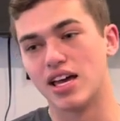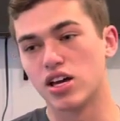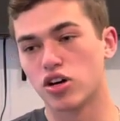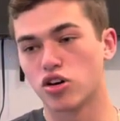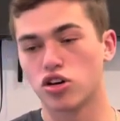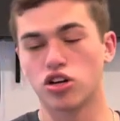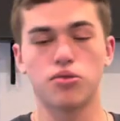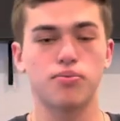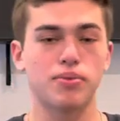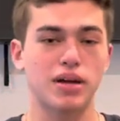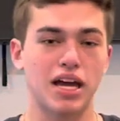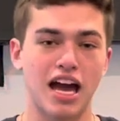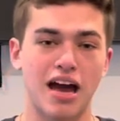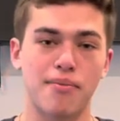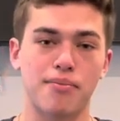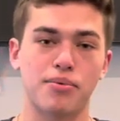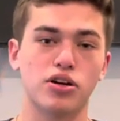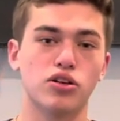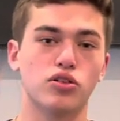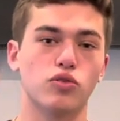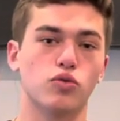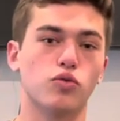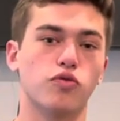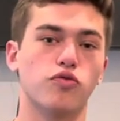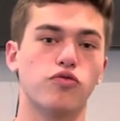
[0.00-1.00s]
couldn't be
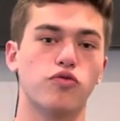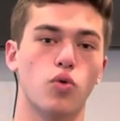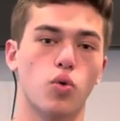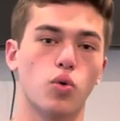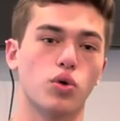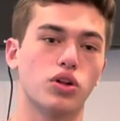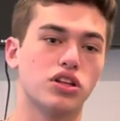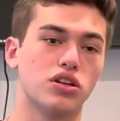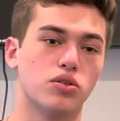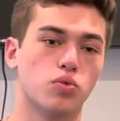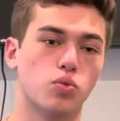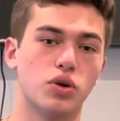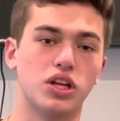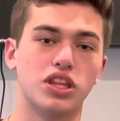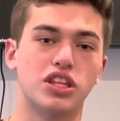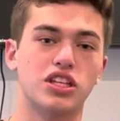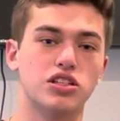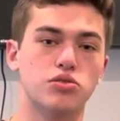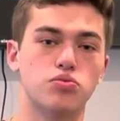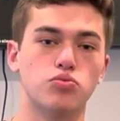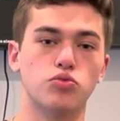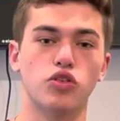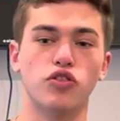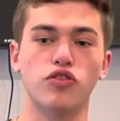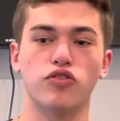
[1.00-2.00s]
happier for the, with
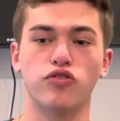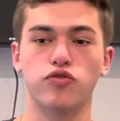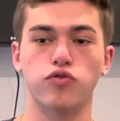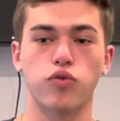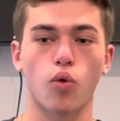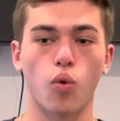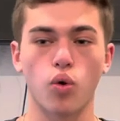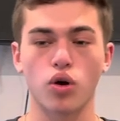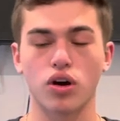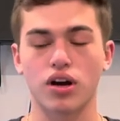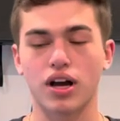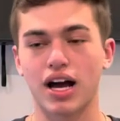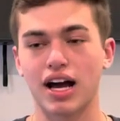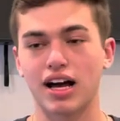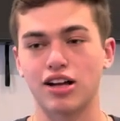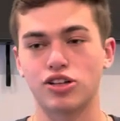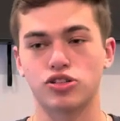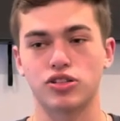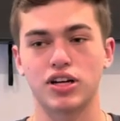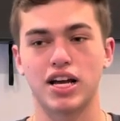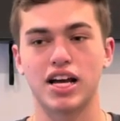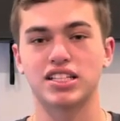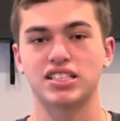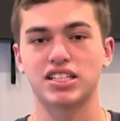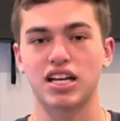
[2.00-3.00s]
this move for Kyle
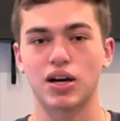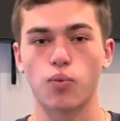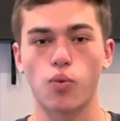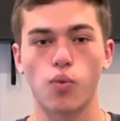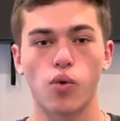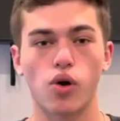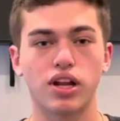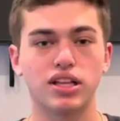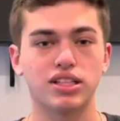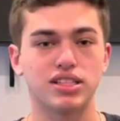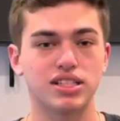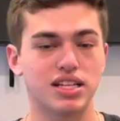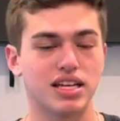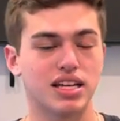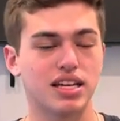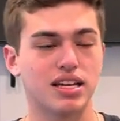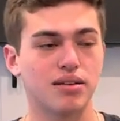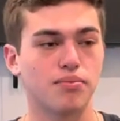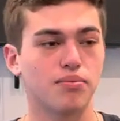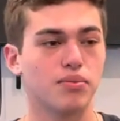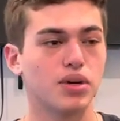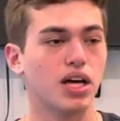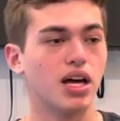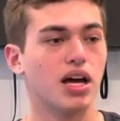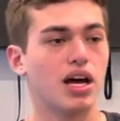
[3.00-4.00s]
Trask. I wanted to
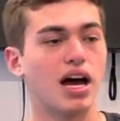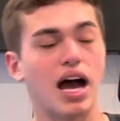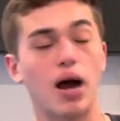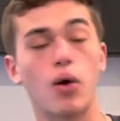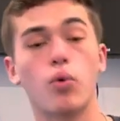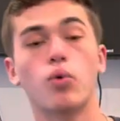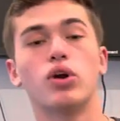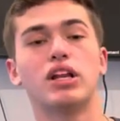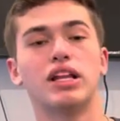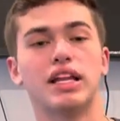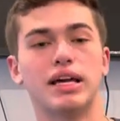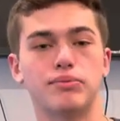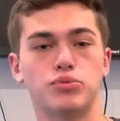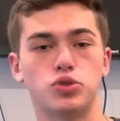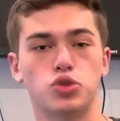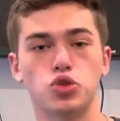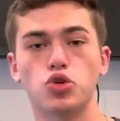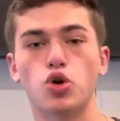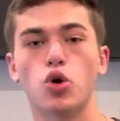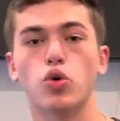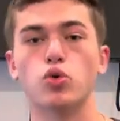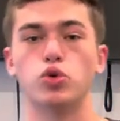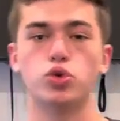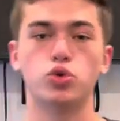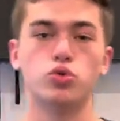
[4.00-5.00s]
him, I wanted him to
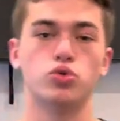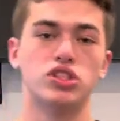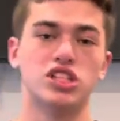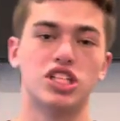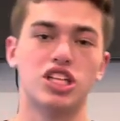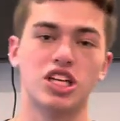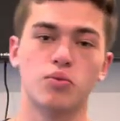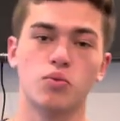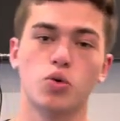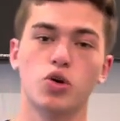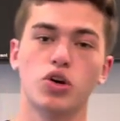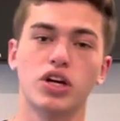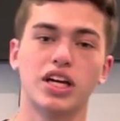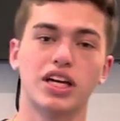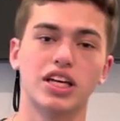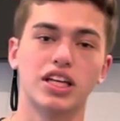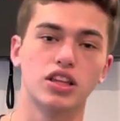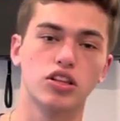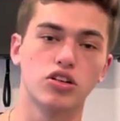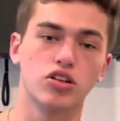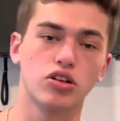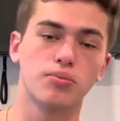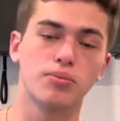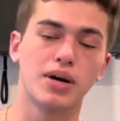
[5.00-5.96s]
go to a team where he can learn